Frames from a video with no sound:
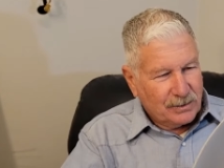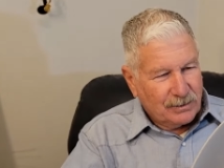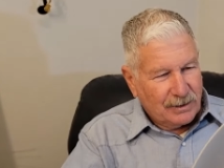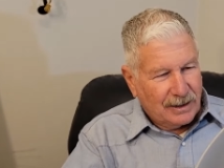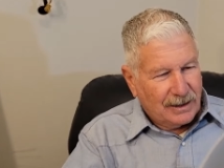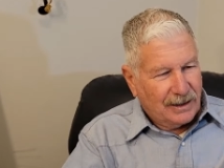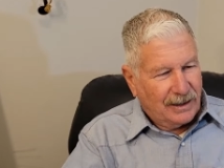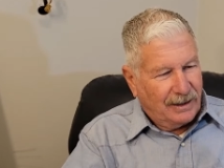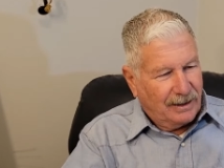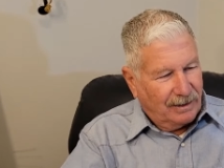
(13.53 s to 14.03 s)

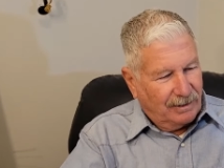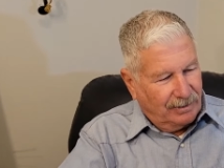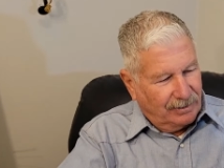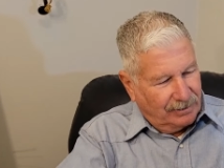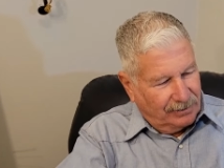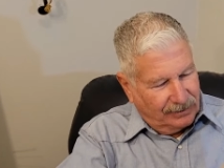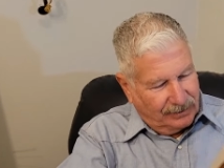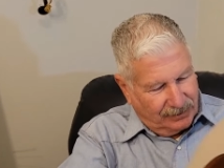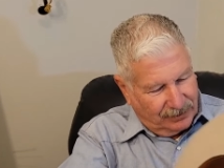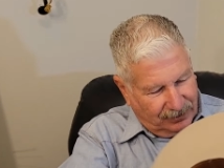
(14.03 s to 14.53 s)
right here
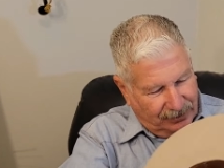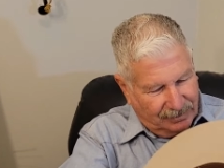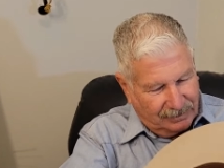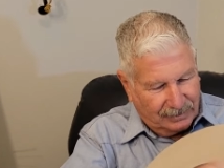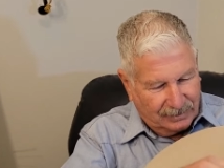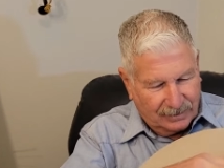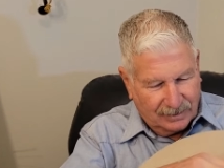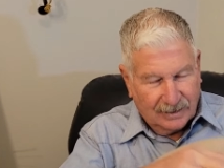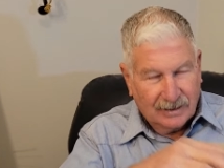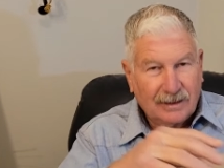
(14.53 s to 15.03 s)

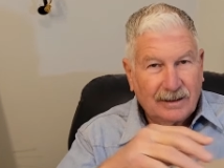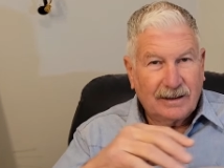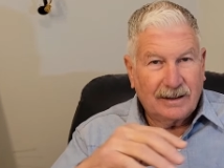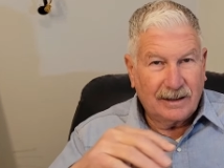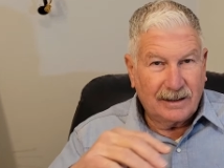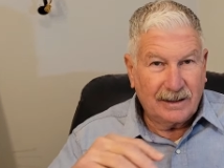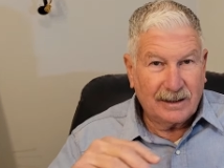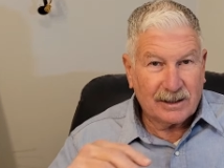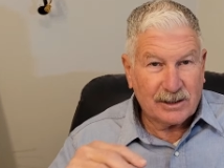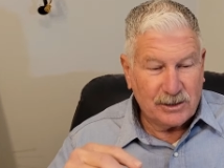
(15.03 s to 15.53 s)

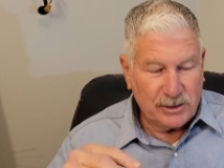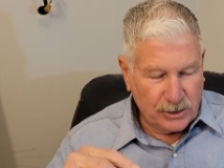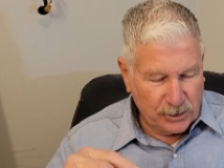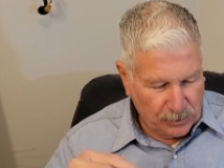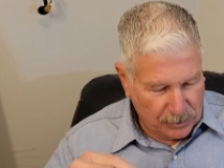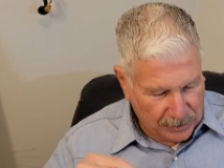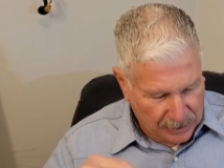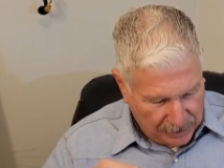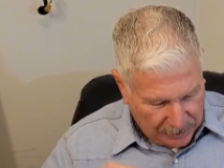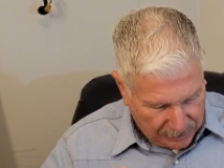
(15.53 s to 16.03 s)
in this
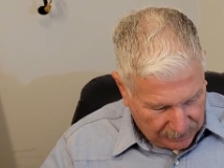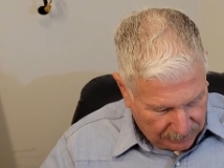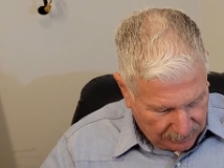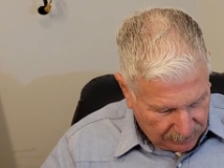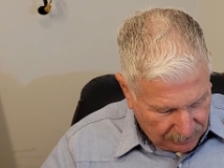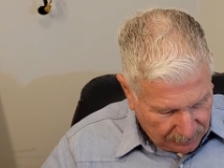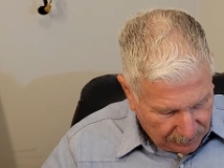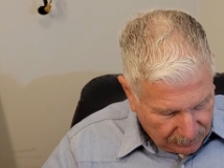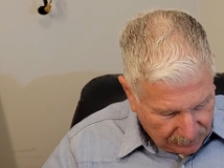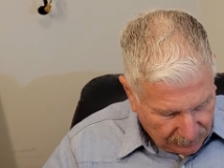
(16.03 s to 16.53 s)
new hat,
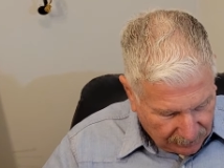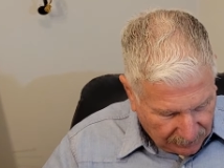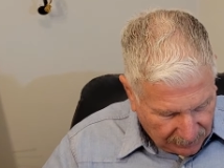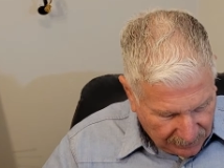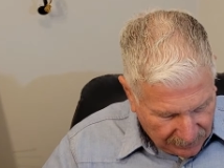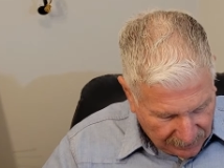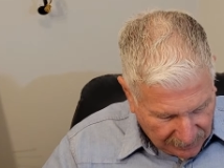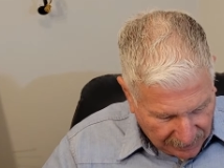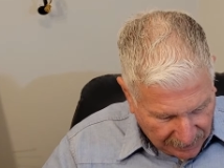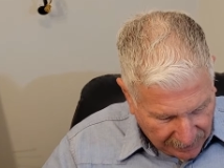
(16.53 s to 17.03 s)

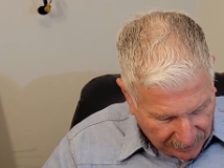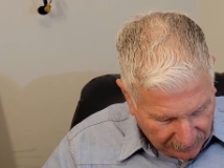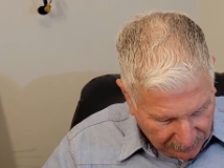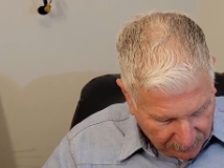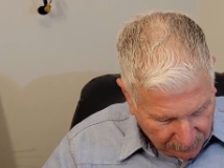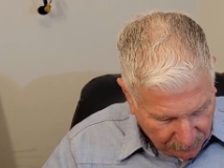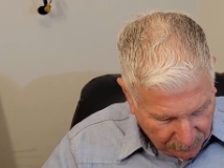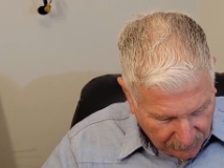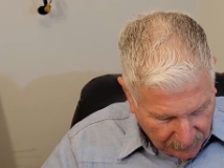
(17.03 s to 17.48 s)
clean hat.